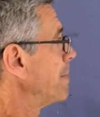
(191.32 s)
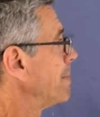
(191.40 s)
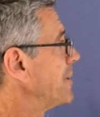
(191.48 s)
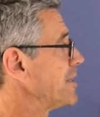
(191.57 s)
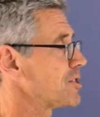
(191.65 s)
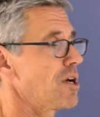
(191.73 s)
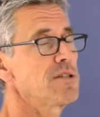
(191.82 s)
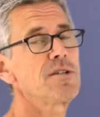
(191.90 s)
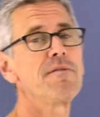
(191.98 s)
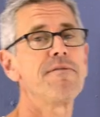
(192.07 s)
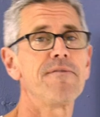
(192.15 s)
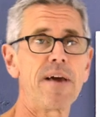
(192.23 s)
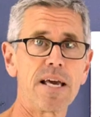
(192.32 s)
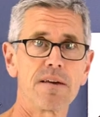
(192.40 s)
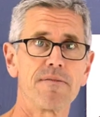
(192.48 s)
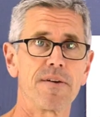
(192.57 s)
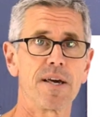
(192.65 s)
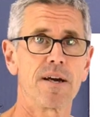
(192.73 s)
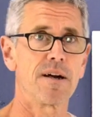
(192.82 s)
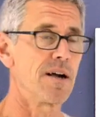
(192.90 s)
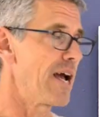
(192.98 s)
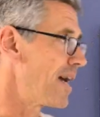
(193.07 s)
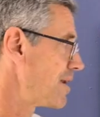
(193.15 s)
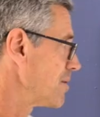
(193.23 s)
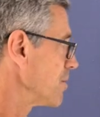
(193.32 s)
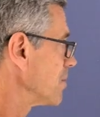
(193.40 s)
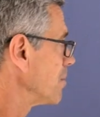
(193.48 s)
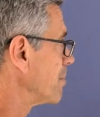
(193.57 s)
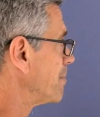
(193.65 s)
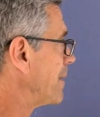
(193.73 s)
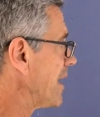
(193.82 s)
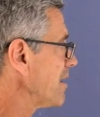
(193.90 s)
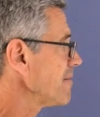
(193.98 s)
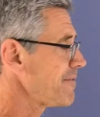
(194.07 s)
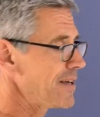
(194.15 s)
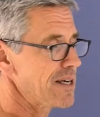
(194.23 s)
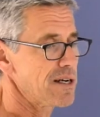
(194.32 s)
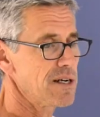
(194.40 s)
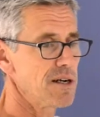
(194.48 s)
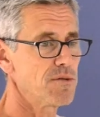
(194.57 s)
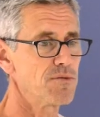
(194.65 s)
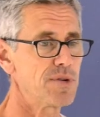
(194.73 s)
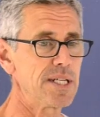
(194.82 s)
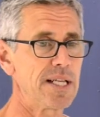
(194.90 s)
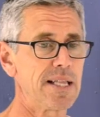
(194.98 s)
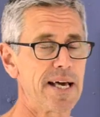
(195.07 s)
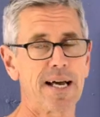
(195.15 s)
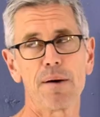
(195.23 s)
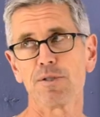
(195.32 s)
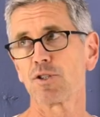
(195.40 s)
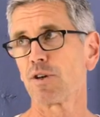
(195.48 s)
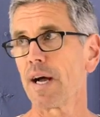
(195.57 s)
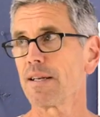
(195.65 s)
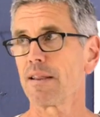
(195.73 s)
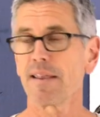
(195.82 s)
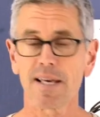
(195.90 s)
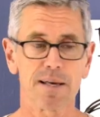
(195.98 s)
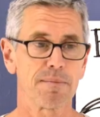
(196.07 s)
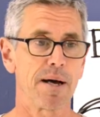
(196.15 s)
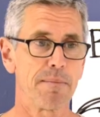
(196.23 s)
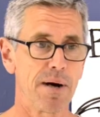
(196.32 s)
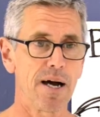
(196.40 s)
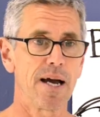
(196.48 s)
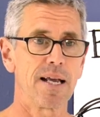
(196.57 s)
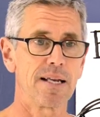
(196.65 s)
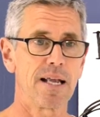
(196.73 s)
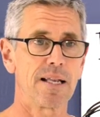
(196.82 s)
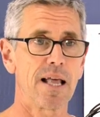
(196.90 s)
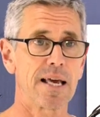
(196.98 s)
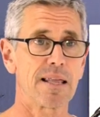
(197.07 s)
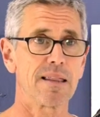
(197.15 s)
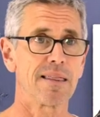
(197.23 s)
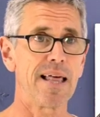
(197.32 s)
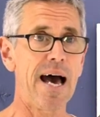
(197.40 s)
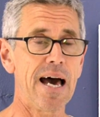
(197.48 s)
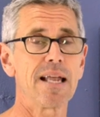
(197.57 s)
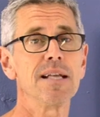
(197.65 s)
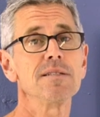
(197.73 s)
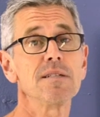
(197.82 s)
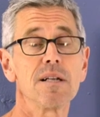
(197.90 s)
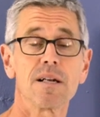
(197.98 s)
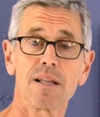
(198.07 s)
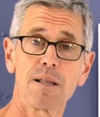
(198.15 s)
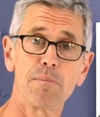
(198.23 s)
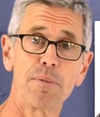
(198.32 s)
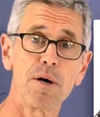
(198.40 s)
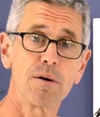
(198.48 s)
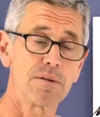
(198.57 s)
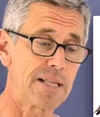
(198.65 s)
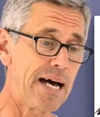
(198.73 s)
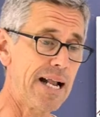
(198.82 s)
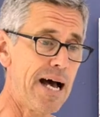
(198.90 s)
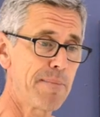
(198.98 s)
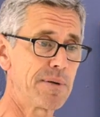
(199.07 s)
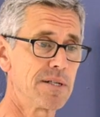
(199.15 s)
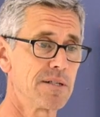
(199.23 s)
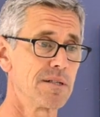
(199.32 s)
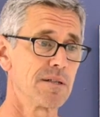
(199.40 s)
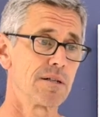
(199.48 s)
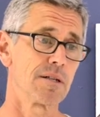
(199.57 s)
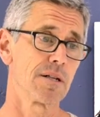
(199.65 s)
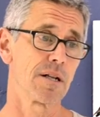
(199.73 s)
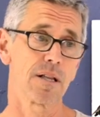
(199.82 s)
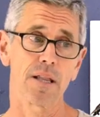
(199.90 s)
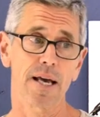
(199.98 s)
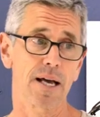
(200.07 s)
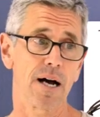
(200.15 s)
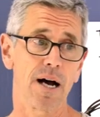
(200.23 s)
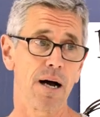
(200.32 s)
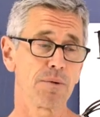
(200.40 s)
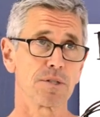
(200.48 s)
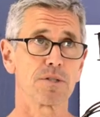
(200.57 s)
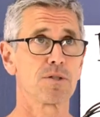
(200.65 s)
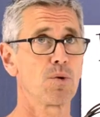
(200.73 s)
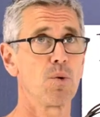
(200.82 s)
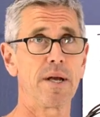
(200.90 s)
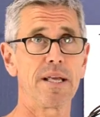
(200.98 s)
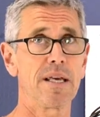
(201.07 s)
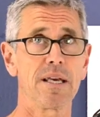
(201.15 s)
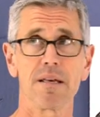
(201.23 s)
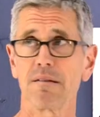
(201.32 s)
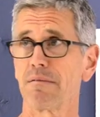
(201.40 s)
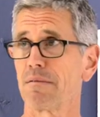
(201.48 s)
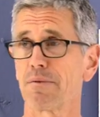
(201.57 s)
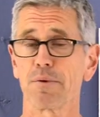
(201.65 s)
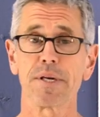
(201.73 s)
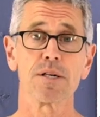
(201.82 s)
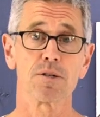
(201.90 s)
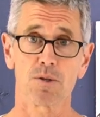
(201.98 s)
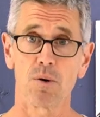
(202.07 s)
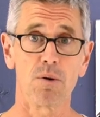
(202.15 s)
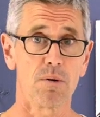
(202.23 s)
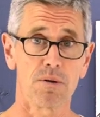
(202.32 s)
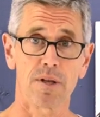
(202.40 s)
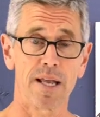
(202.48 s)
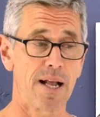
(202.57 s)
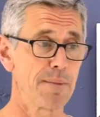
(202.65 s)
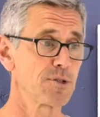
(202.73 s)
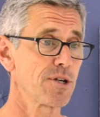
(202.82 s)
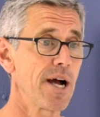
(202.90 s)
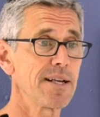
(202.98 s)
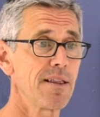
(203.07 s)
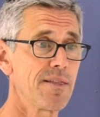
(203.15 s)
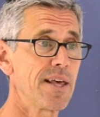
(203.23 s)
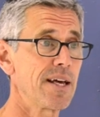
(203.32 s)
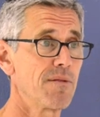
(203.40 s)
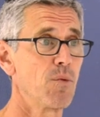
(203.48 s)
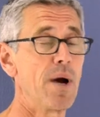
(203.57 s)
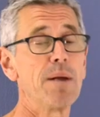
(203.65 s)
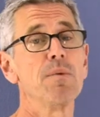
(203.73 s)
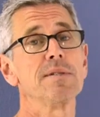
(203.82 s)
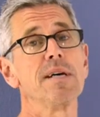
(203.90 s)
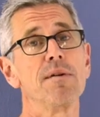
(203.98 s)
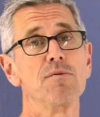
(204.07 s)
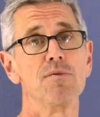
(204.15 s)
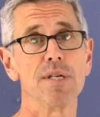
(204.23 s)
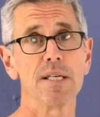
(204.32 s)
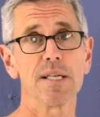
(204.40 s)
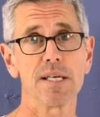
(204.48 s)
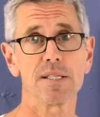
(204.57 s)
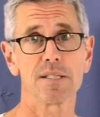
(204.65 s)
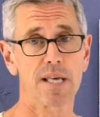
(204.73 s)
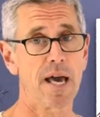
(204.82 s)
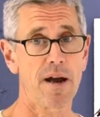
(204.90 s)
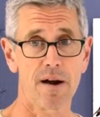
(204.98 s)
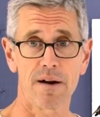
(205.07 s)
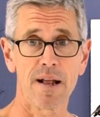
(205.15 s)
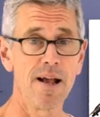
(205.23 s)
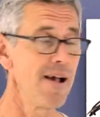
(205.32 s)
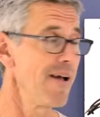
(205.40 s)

But there's also fake fear, and bear fear really, like I was trying to think in my mind, and like that incident on the boat, that happened like I was 23 years old, and I'm trying to think of when was I really scared.